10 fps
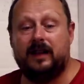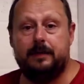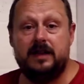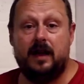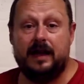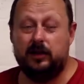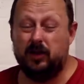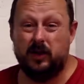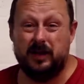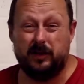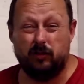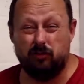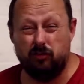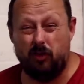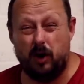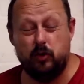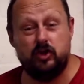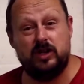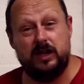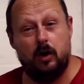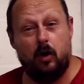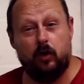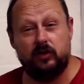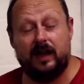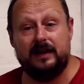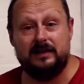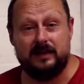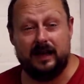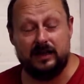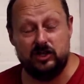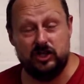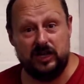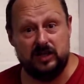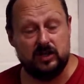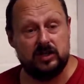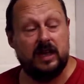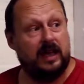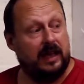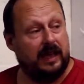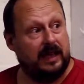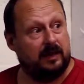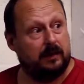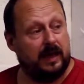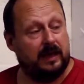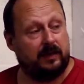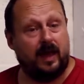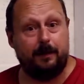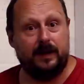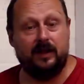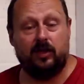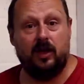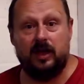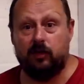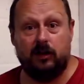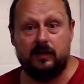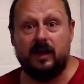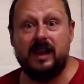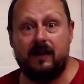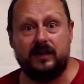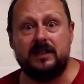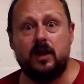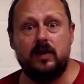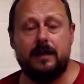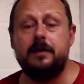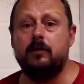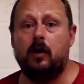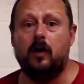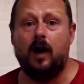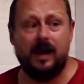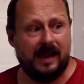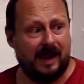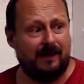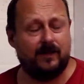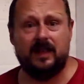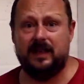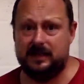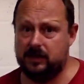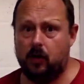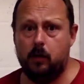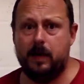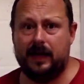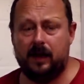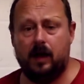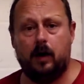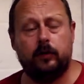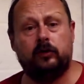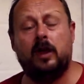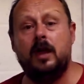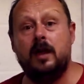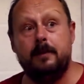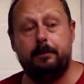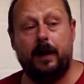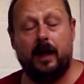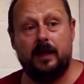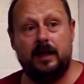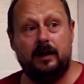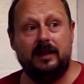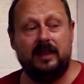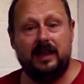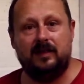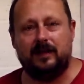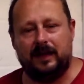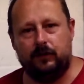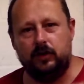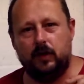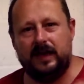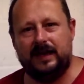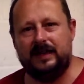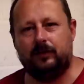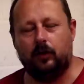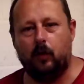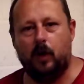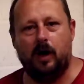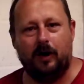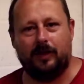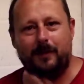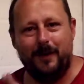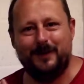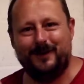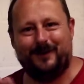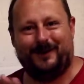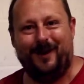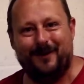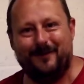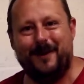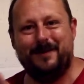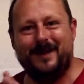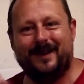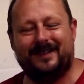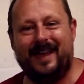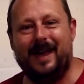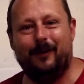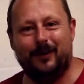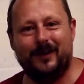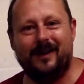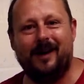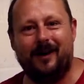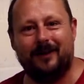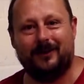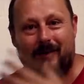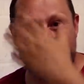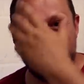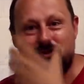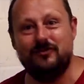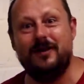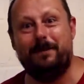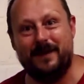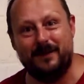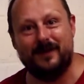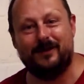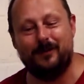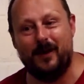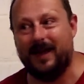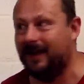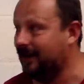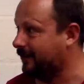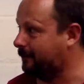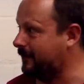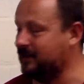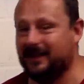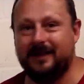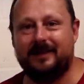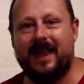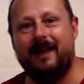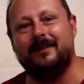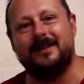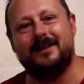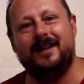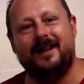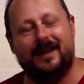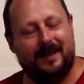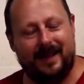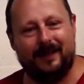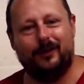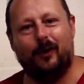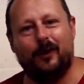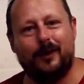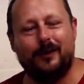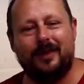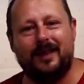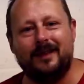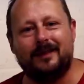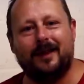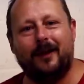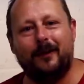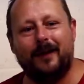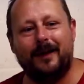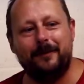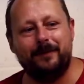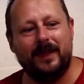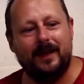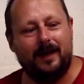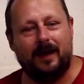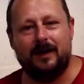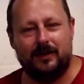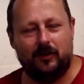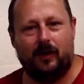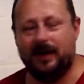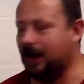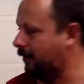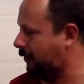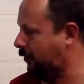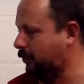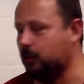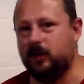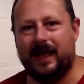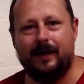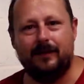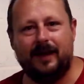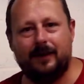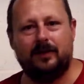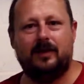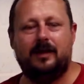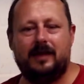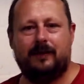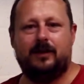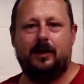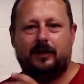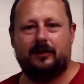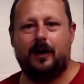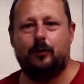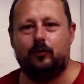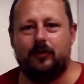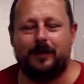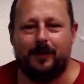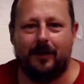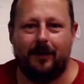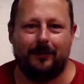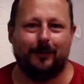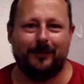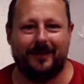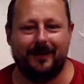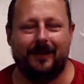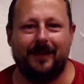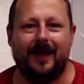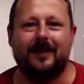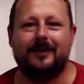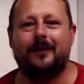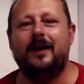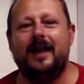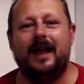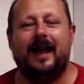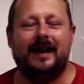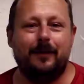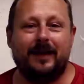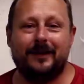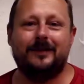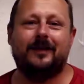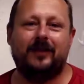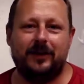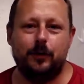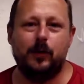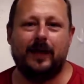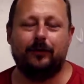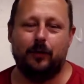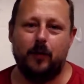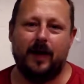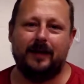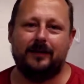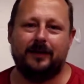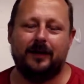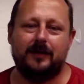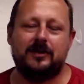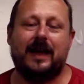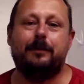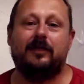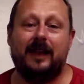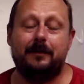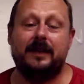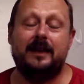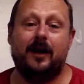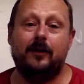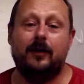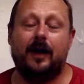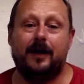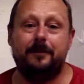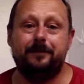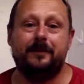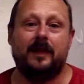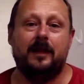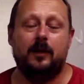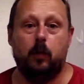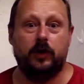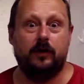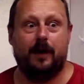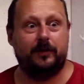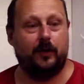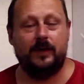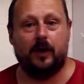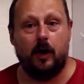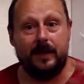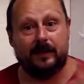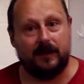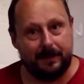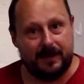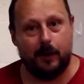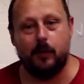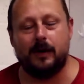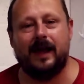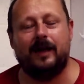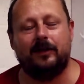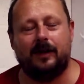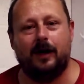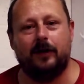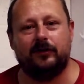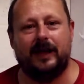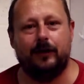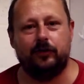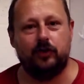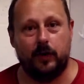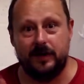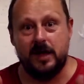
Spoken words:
Let me know how you're doing. It's a roasting hot day today. Jesus, it's up in the 33s. I love it. Don't get me wrong. I love the heat. Long may it last. But the only thing is, if you're doing any sort of work, the moment you start rubbing a towel on the glass, I'm dripping with sweat, especially in this garage. And that's not a good thing. So I'm going to try and go and cool down now. Have a nice cold drink with ice or something like that. So anyway, good to see you all as always, chaps. Let me know what you're up to in the comments. Let me know what glass towels you're doing.